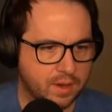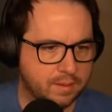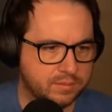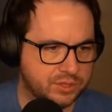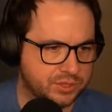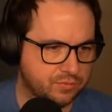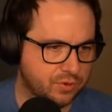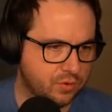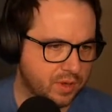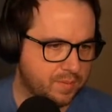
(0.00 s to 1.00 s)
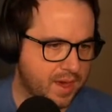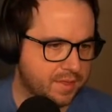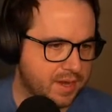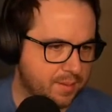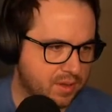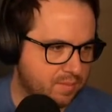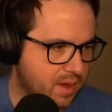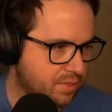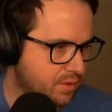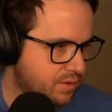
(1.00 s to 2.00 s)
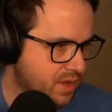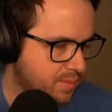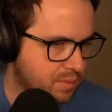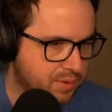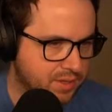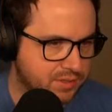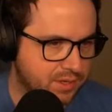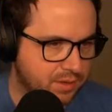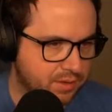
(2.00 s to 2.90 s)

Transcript: just a real quick back of the napkin math on time complexity.